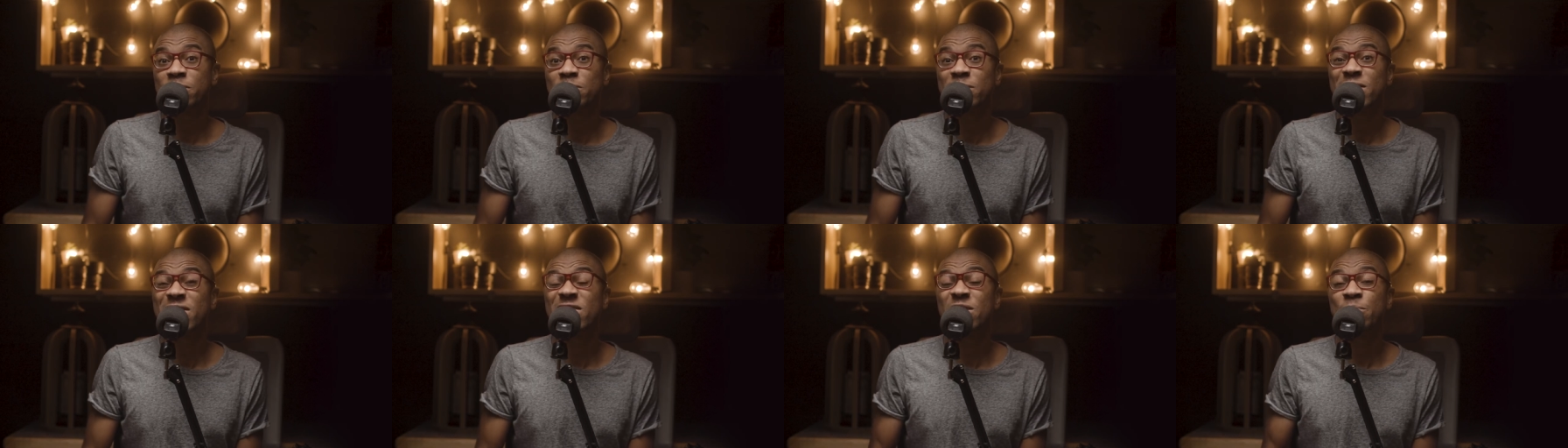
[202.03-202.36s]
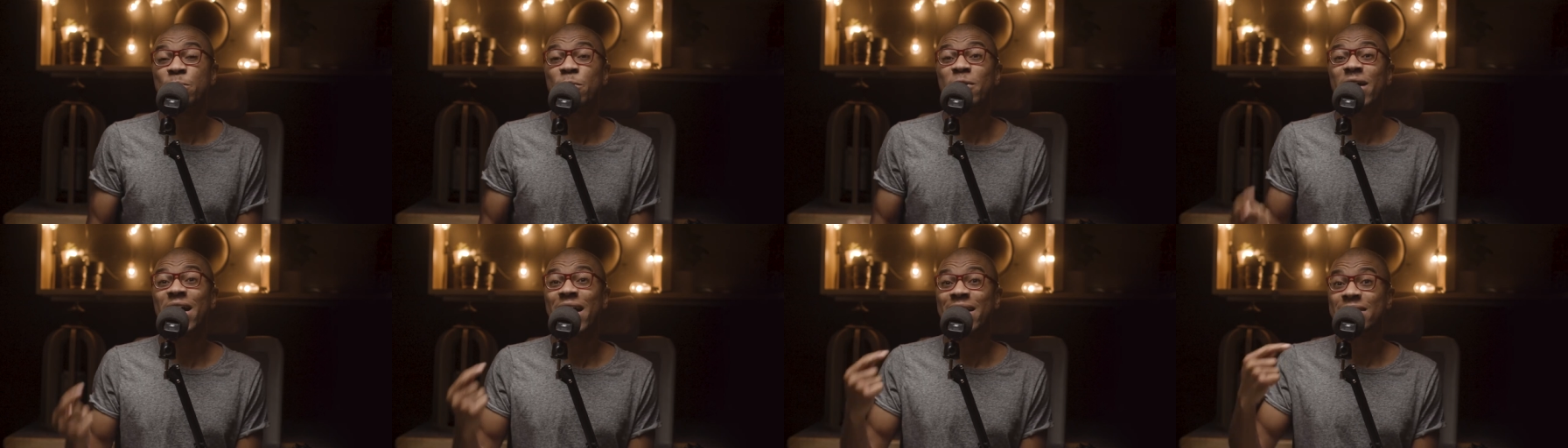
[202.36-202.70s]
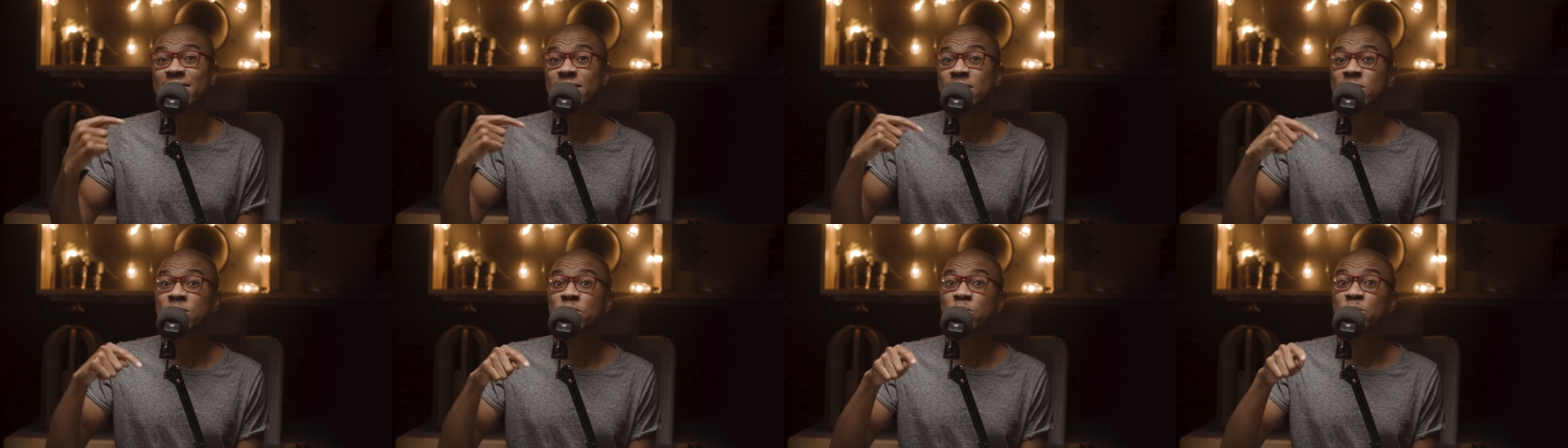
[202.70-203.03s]
mean the more
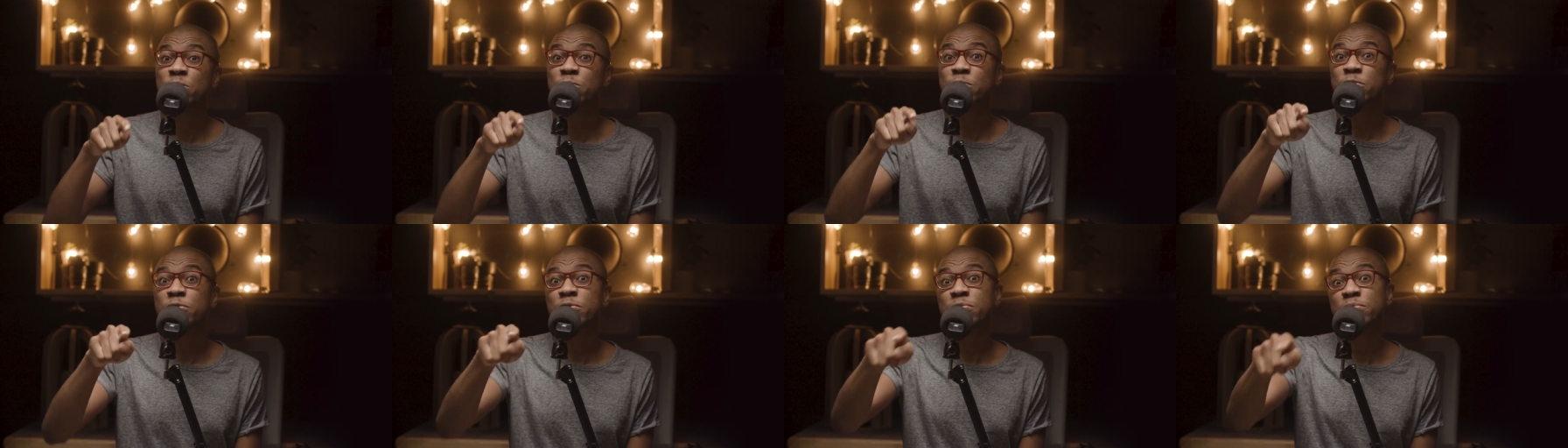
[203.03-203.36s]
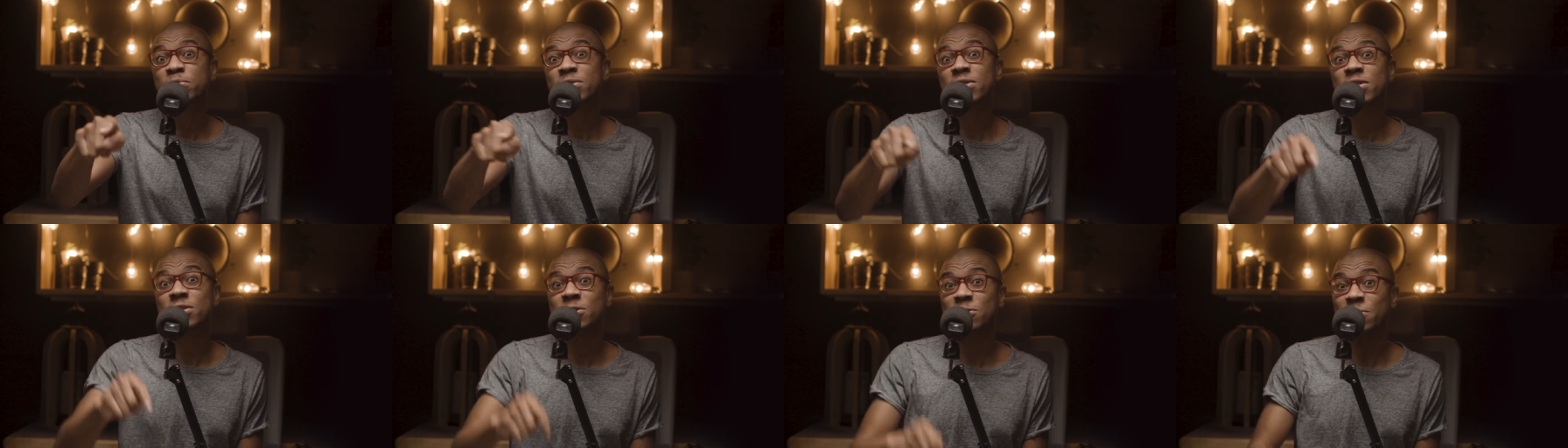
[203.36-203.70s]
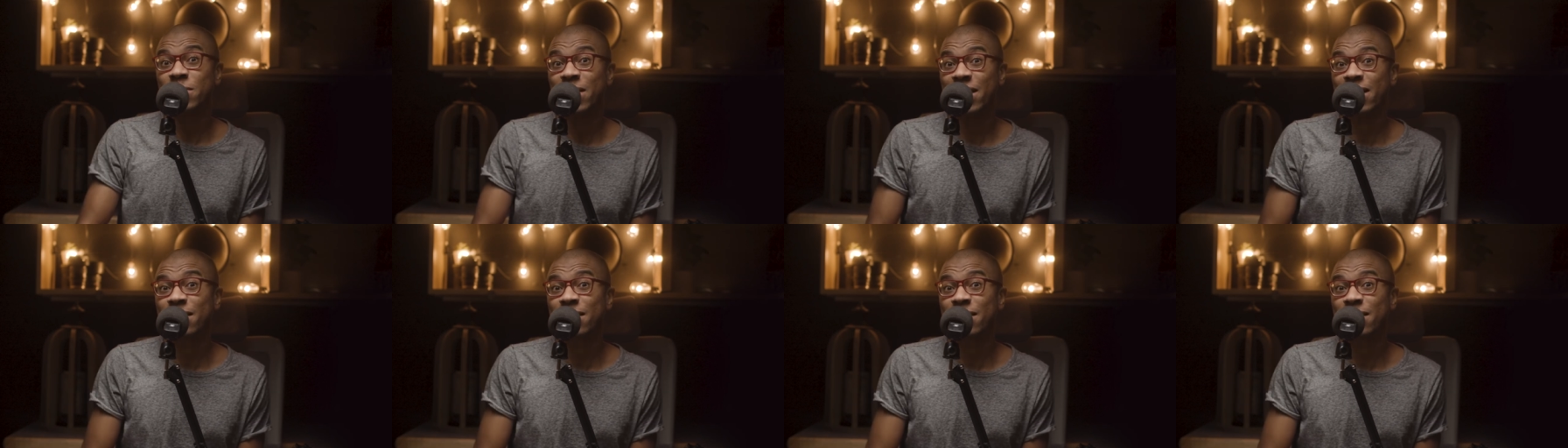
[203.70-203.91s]
access to rooms that you